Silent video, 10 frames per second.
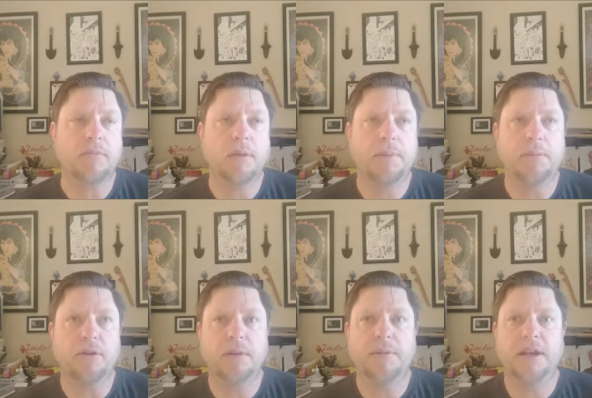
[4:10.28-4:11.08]

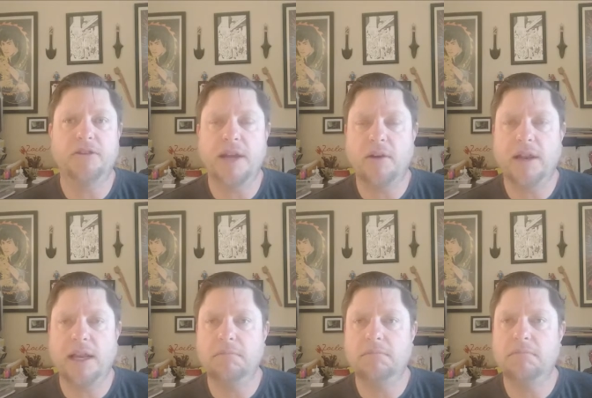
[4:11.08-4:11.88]
People could be
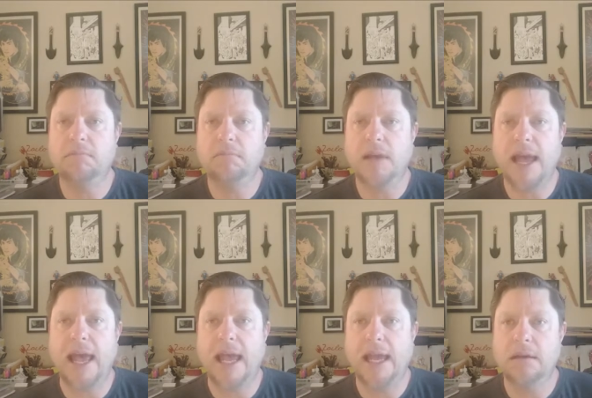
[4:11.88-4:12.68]
shouting,
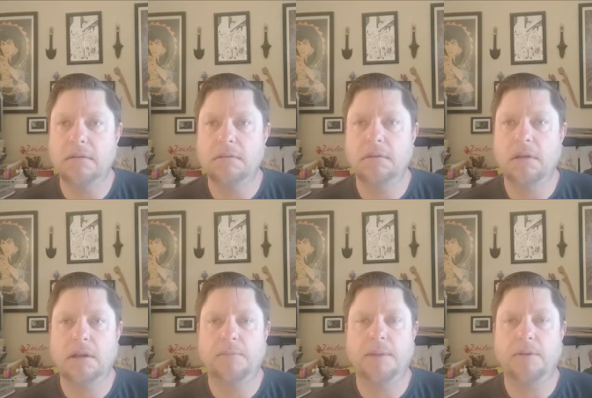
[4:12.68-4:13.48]
hey.
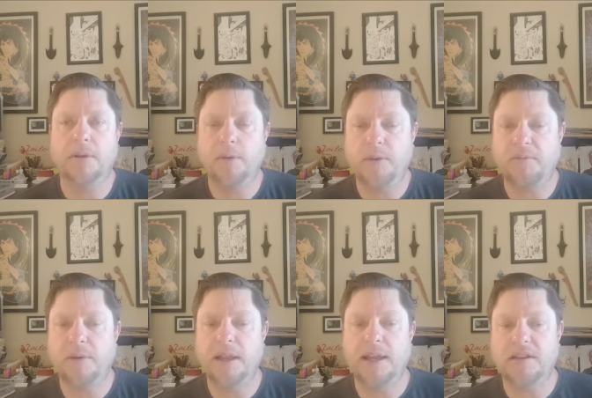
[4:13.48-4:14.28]
People could be
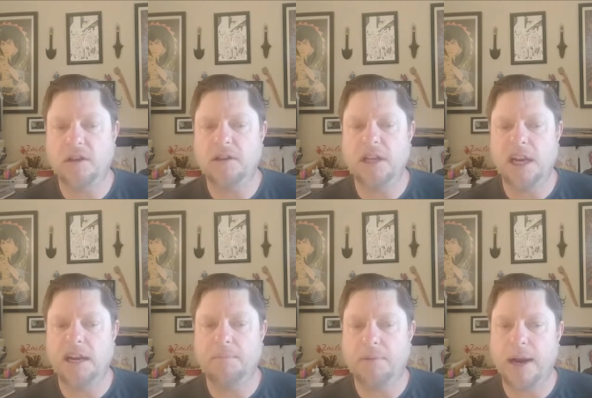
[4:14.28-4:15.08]
whispering. That's all done in
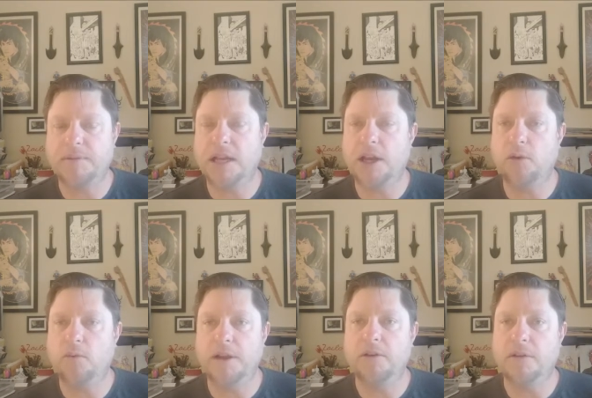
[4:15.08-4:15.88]
perhaps how you
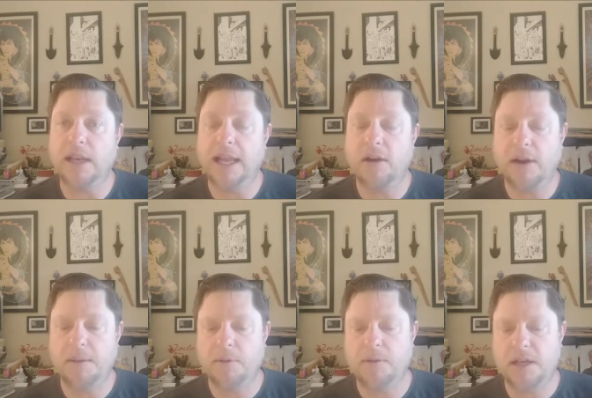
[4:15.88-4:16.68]
render the lettering,
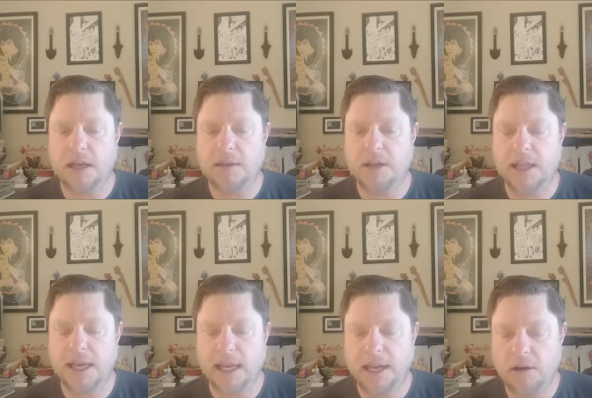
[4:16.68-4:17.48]
but we'll talk about
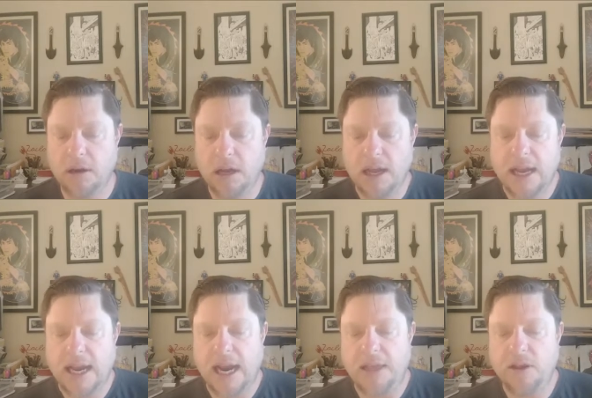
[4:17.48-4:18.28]
that later.
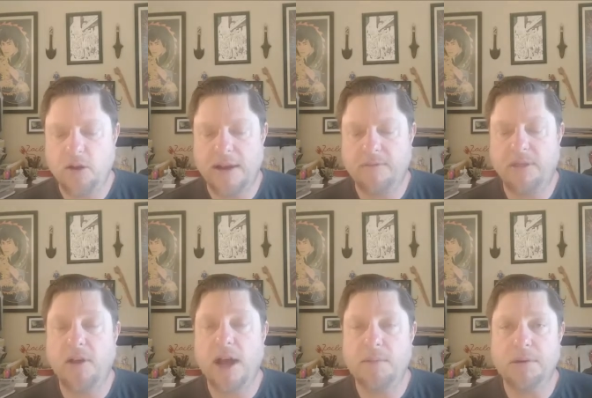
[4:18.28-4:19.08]
And then you have
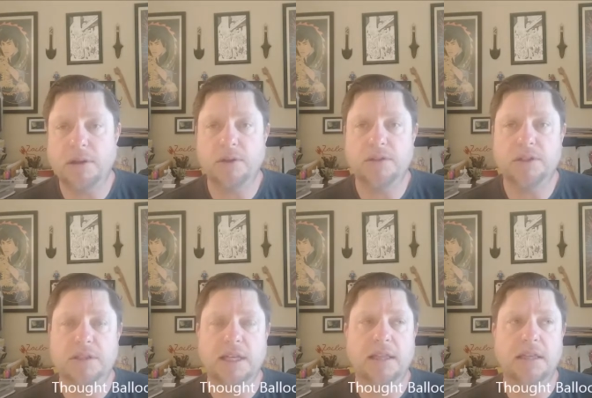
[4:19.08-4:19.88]
thought balloons. You
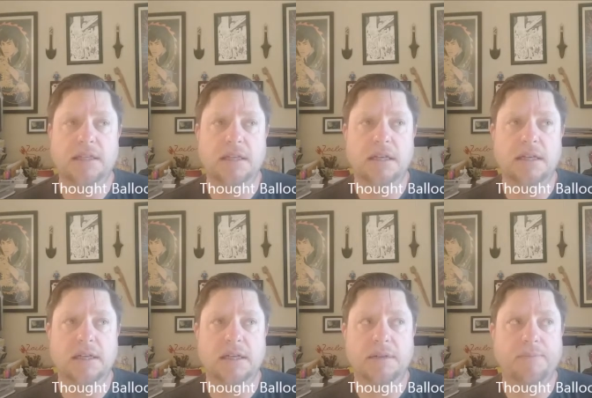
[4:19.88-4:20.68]
see this
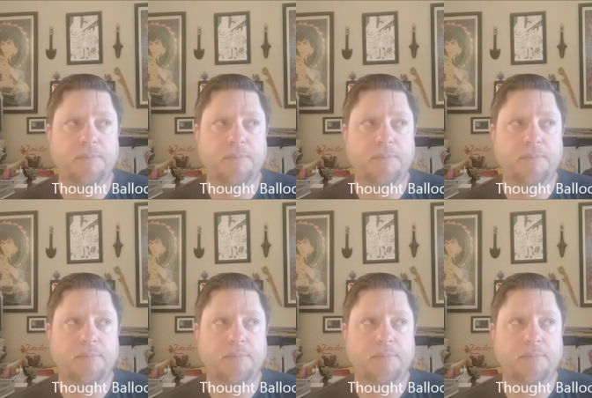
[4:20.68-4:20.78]
in